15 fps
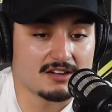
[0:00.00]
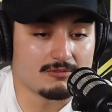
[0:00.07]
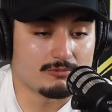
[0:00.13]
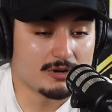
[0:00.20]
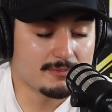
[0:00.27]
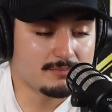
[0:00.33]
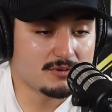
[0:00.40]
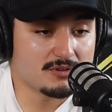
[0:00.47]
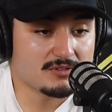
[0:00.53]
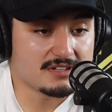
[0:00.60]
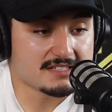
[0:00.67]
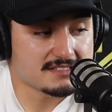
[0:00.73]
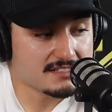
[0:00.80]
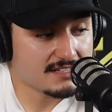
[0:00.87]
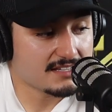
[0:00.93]
Ripple
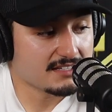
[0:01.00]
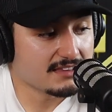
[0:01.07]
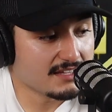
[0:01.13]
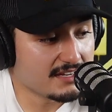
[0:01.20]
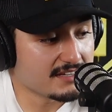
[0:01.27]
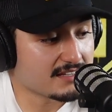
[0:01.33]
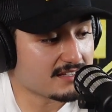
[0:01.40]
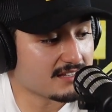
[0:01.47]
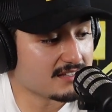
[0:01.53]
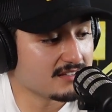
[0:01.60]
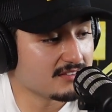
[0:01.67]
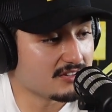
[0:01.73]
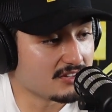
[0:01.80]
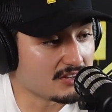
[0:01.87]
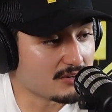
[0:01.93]
is looking like
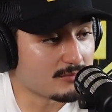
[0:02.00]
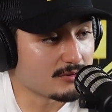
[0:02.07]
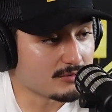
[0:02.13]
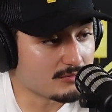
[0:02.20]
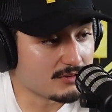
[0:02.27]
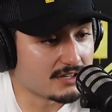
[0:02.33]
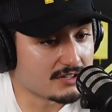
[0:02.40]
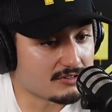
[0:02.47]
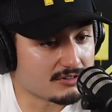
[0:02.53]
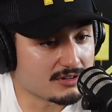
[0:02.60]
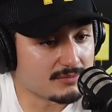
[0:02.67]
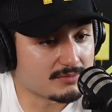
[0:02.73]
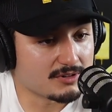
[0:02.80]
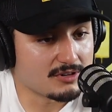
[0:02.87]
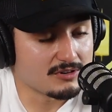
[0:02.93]
the number one
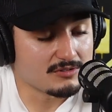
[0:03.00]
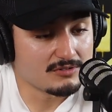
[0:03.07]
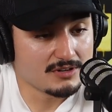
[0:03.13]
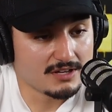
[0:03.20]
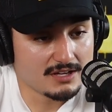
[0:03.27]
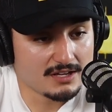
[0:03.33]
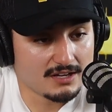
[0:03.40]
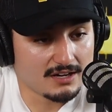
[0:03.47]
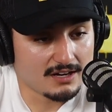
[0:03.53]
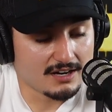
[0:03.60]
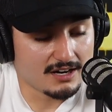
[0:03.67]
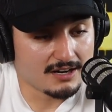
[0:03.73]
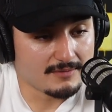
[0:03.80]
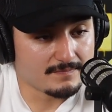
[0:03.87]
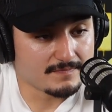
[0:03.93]
crypto
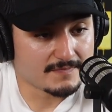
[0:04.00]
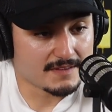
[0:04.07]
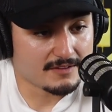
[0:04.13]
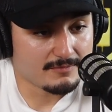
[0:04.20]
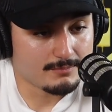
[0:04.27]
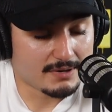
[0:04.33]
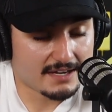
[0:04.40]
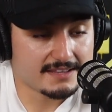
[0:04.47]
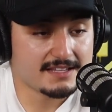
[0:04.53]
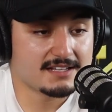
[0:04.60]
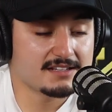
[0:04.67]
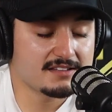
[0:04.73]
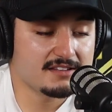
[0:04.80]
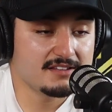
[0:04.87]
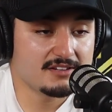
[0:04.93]
by the
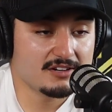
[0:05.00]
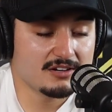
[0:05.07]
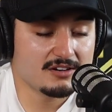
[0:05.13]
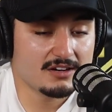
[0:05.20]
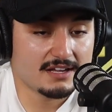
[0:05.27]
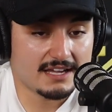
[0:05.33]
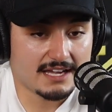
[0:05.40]
end of the year,